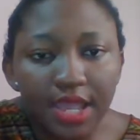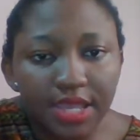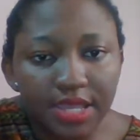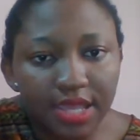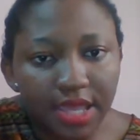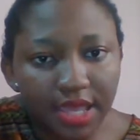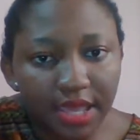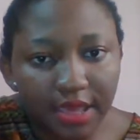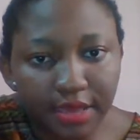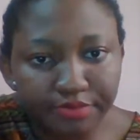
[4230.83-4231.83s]

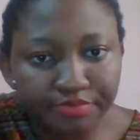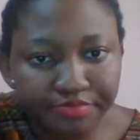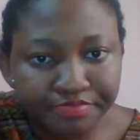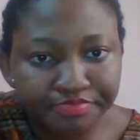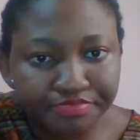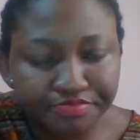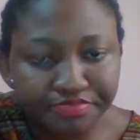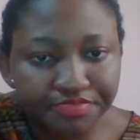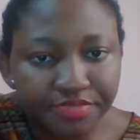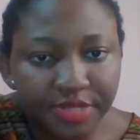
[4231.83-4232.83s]
Yeah,
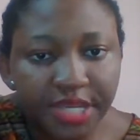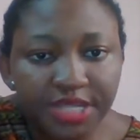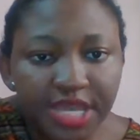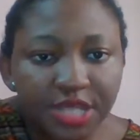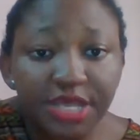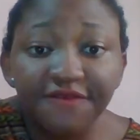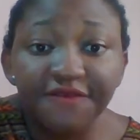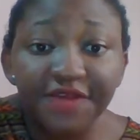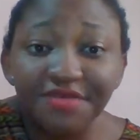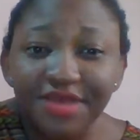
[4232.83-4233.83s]
they're usually
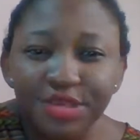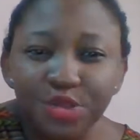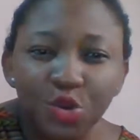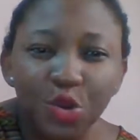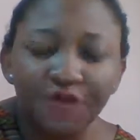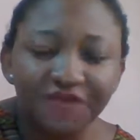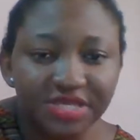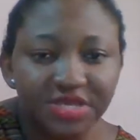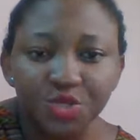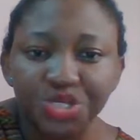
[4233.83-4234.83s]
very,
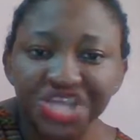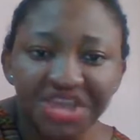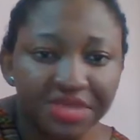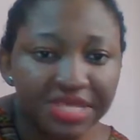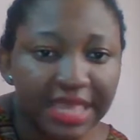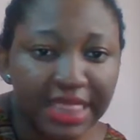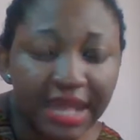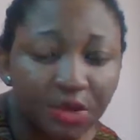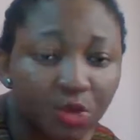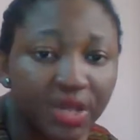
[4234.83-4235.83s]
comfortable sharing their
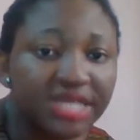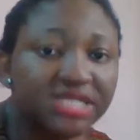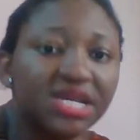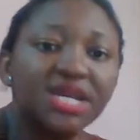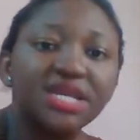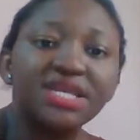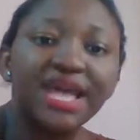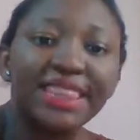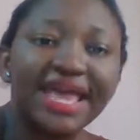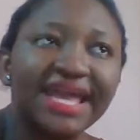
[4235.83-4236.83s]
language.
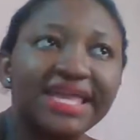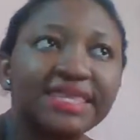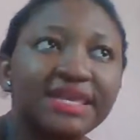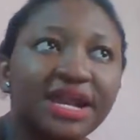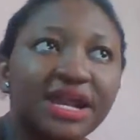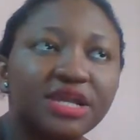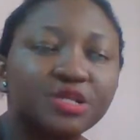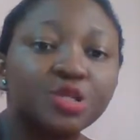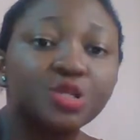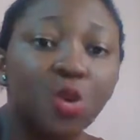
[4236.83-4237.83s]
I like their
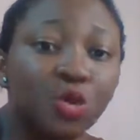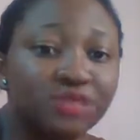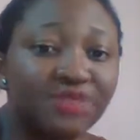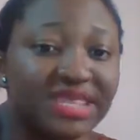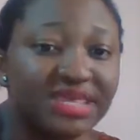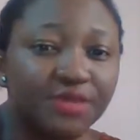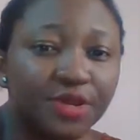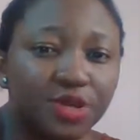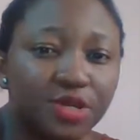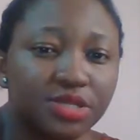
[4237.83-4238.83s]
songs mainly
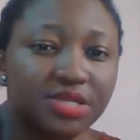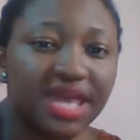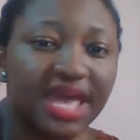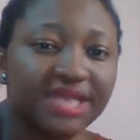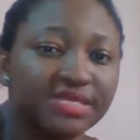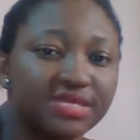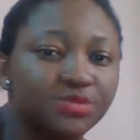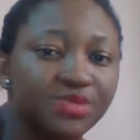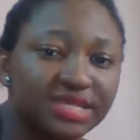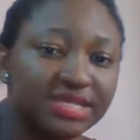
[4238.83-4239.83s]
because it has this
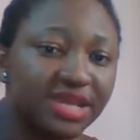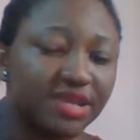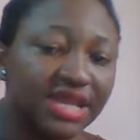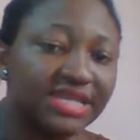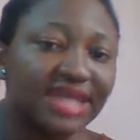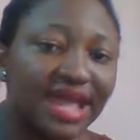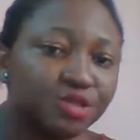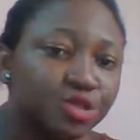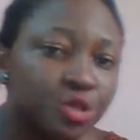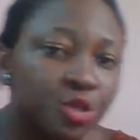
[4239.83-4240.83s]
beat that you can
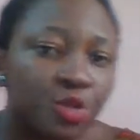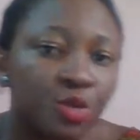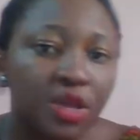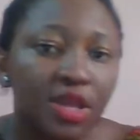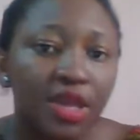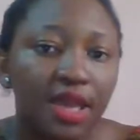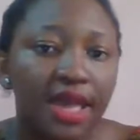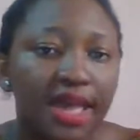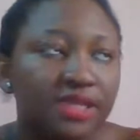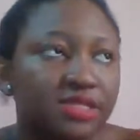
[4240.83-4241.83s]
dance to
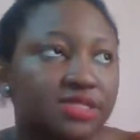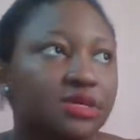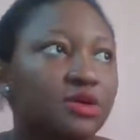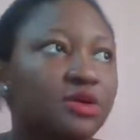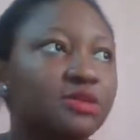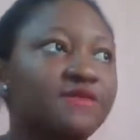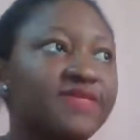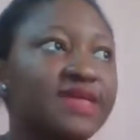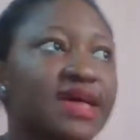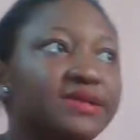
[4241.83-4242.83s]
and all of
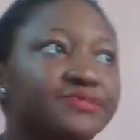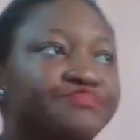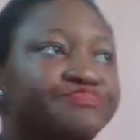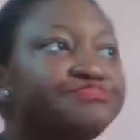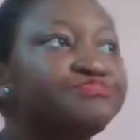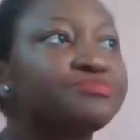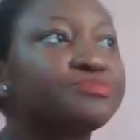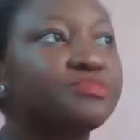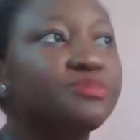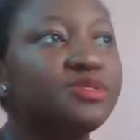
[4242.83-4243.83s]
that.
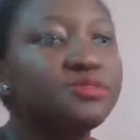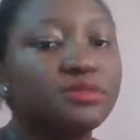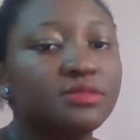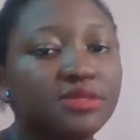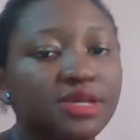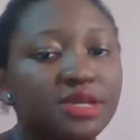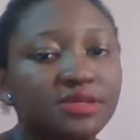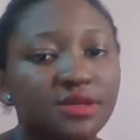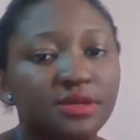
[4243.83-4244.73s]
Then